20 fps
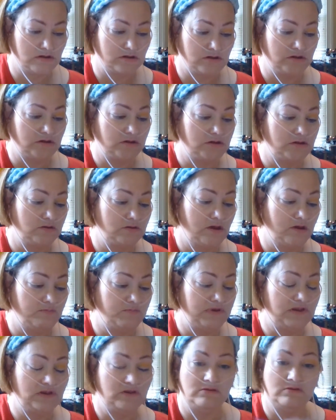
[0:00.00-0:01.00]
You
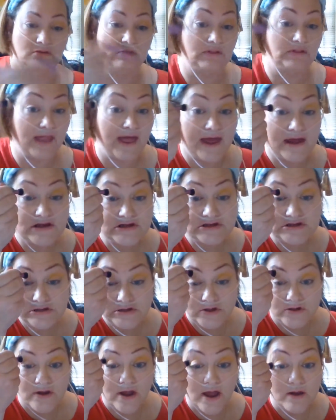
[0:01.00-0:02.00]
know, last
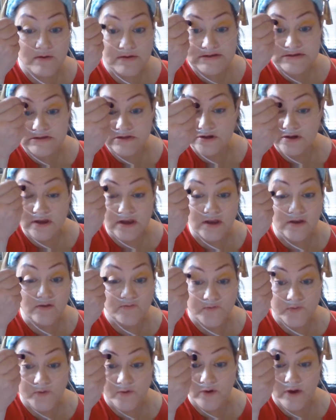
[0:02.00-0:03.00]
year I was looking
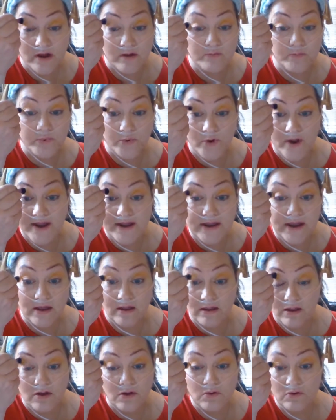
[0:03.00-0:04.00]
for a bright
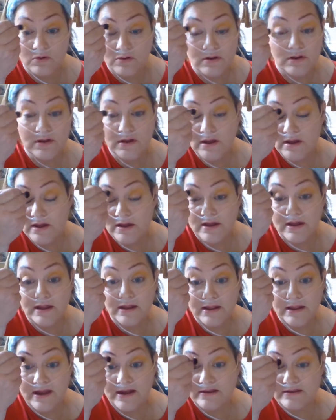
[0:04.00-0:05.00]
yellow
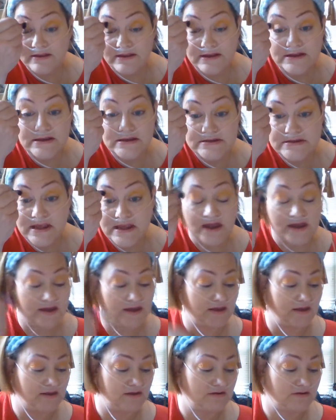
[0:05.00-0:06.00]
like this,
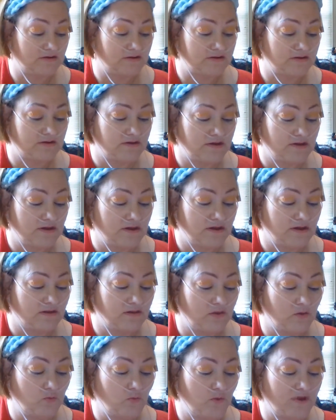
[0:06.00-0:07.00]
and
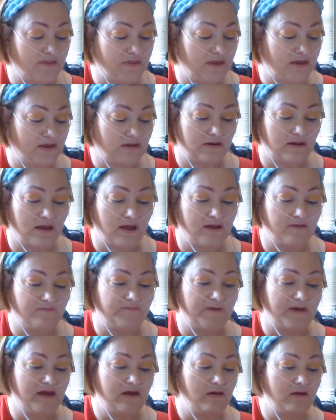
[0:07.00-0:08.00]
the one that I
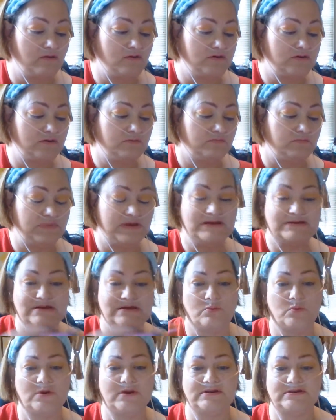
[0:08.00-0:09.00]
found, because I
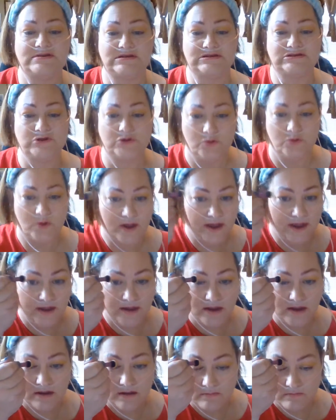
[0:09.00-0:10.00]
wanted to do
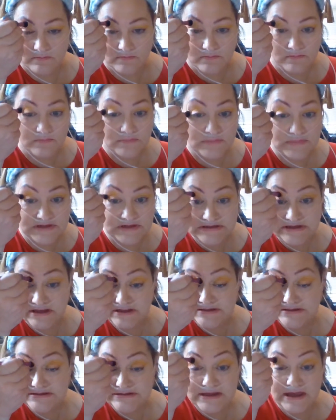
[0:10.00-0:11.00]
a
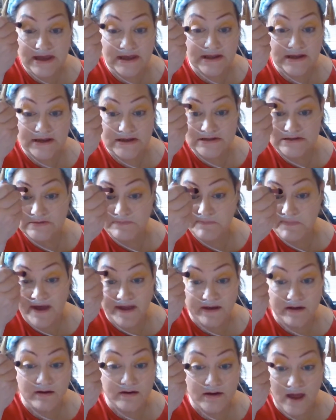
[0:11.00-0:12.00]
sunset
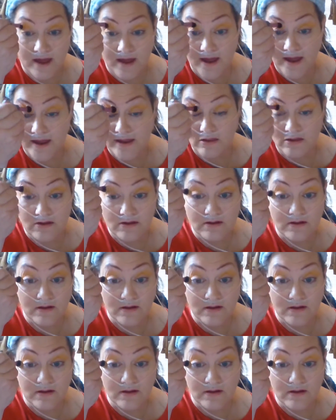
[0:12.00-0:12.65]
inspired eye look